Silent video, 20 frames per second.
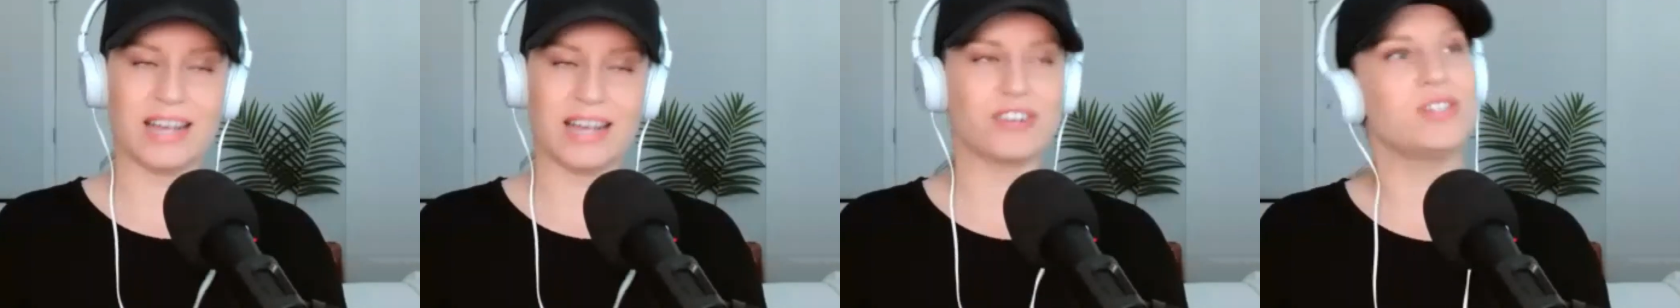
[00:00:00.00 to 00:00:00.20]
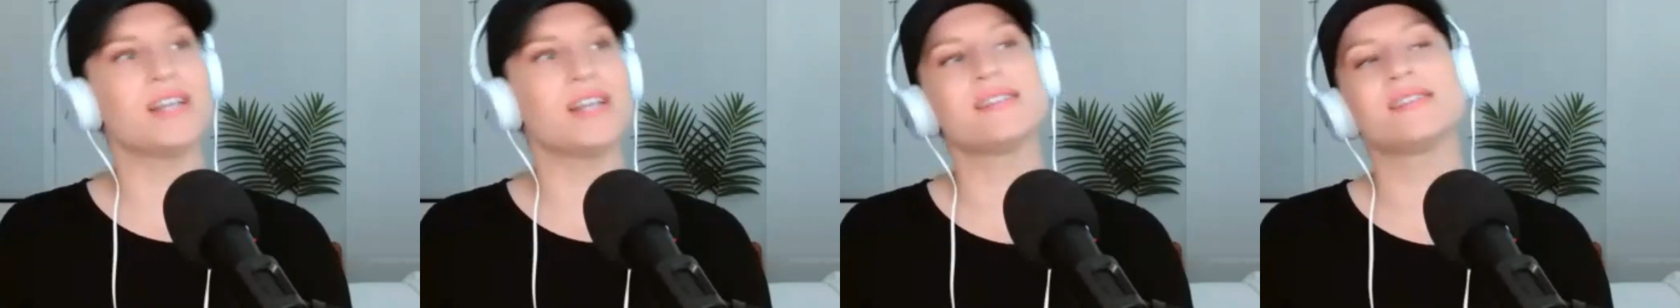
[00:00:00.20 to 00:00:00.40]

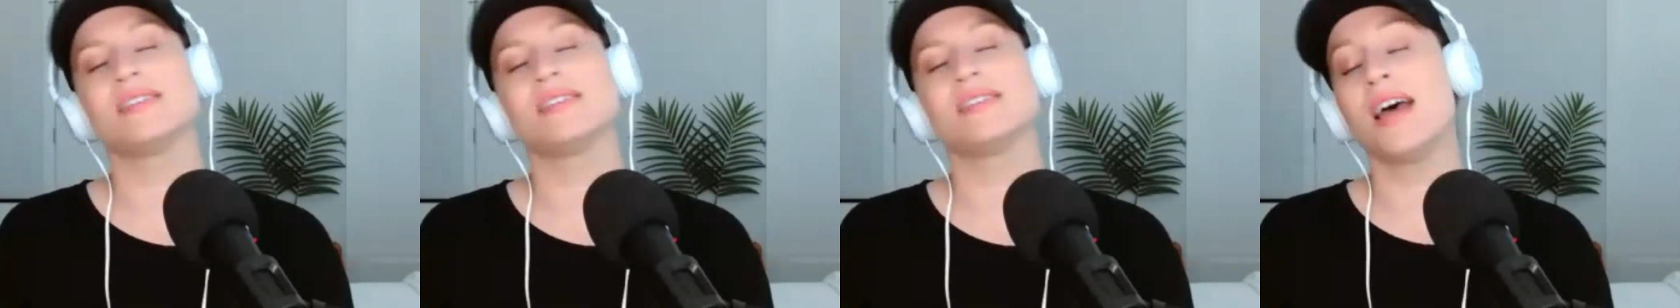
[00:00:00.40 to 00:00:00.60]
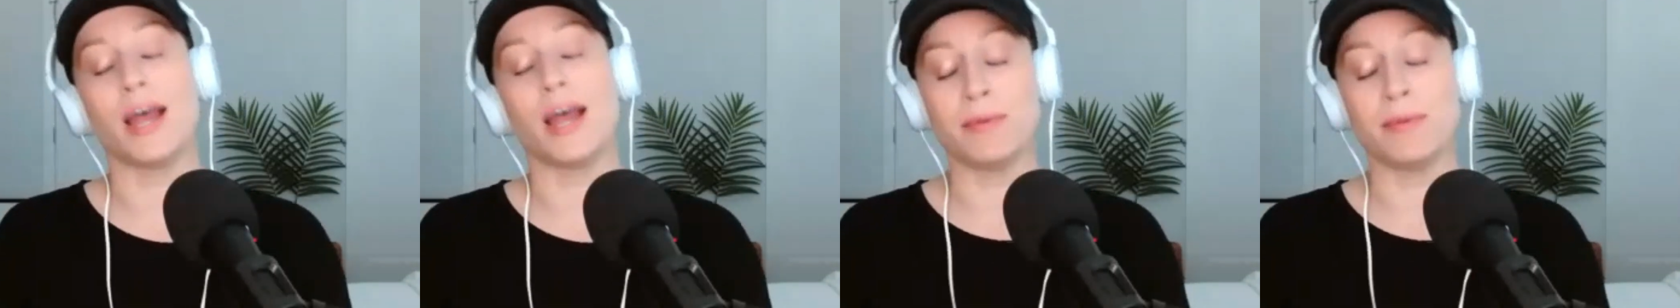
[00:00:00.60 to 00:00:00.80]
Actually, that's a
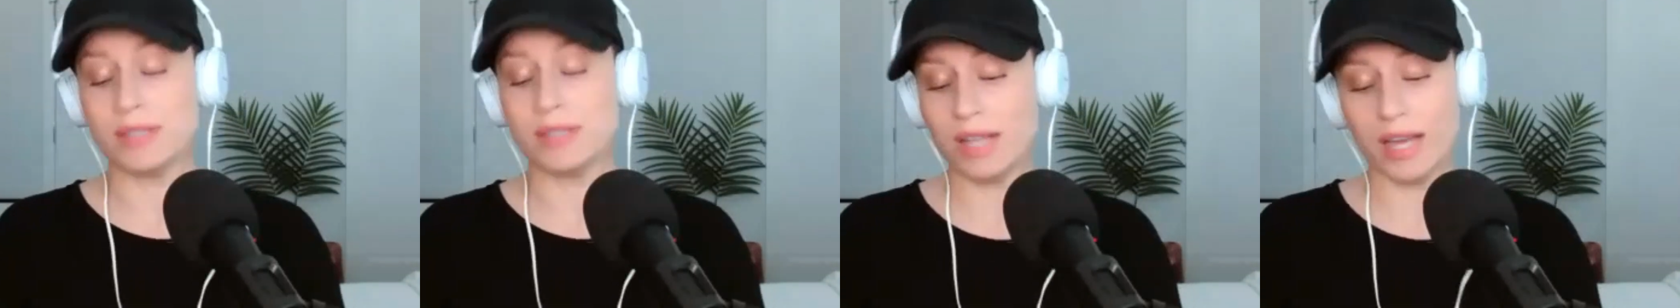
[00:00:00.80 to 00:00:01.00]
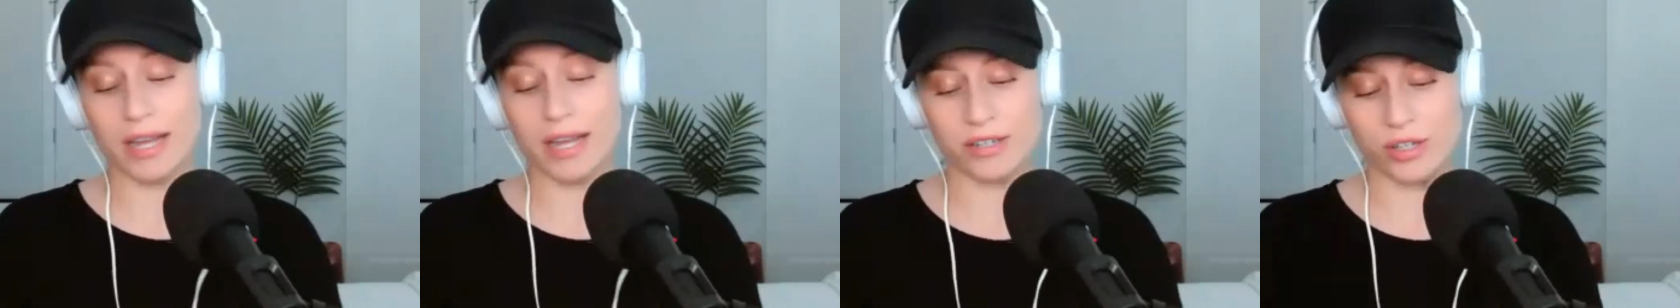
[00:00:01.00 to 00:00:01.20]
lie. I
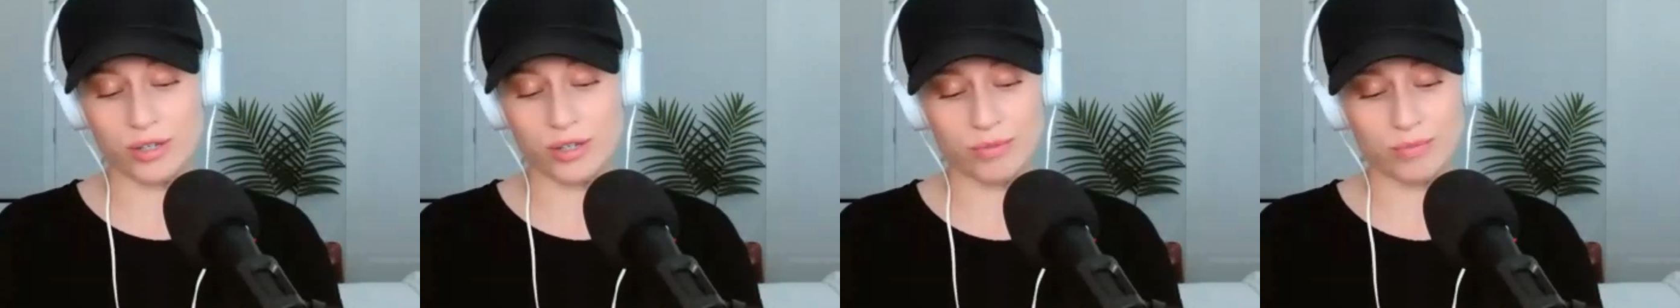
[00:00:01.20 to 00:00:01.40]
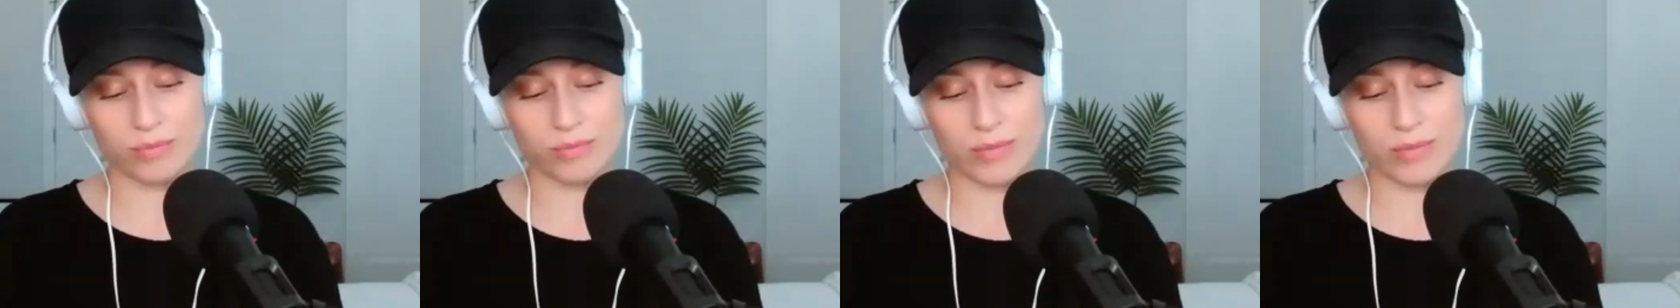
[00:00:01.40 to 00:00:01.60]
just lied to
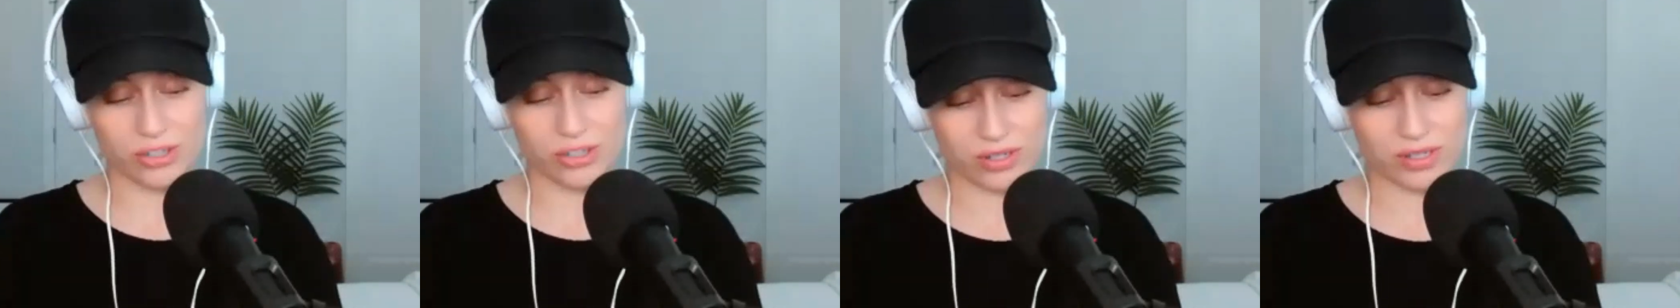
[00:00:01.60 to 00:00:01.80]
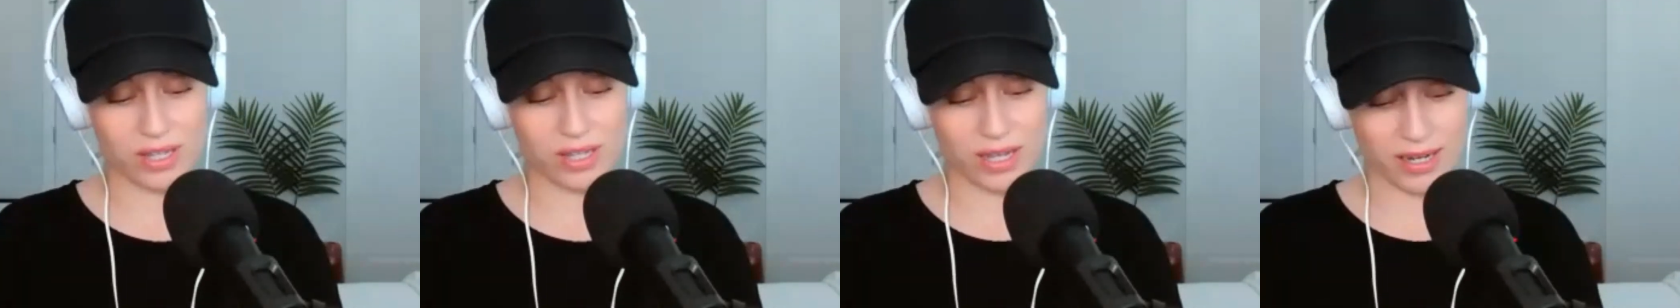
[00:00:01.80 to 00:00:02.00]
you. I
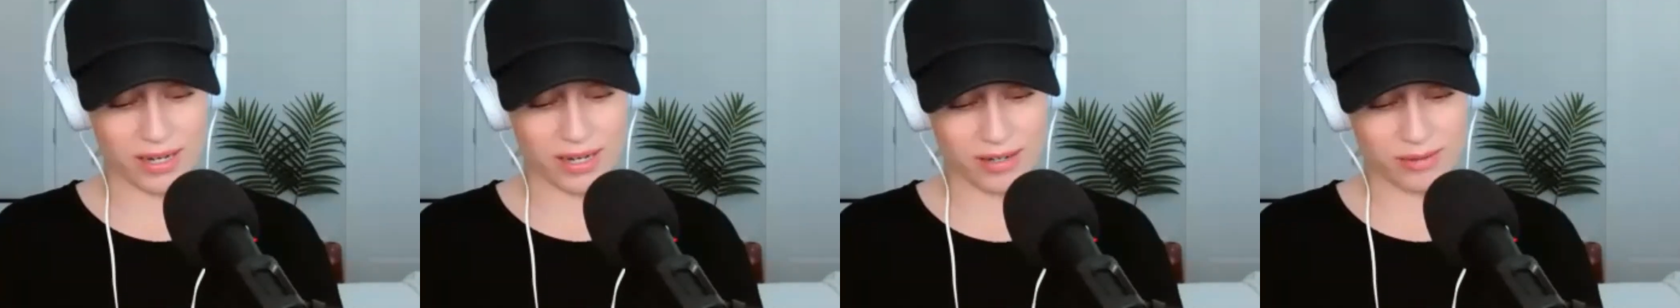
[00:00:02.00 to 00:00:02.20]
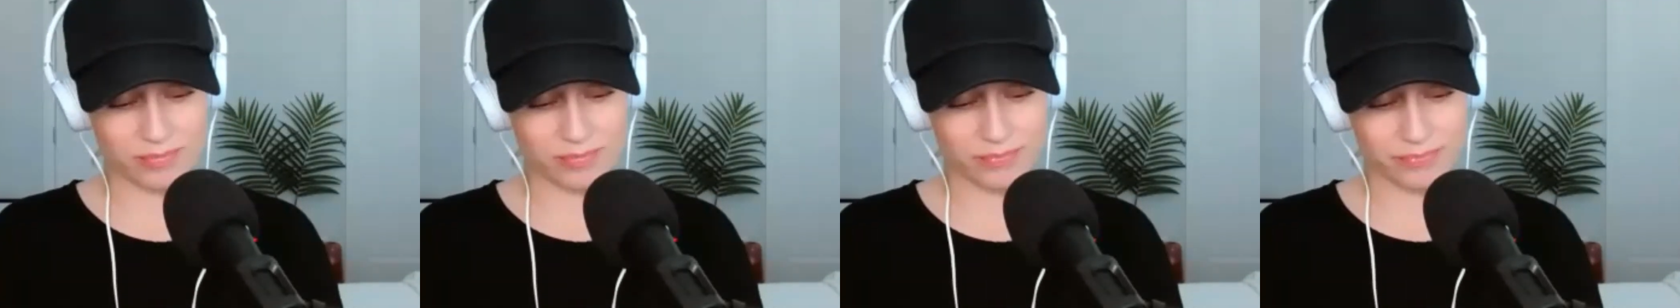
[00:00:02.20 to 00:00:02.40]
just lied.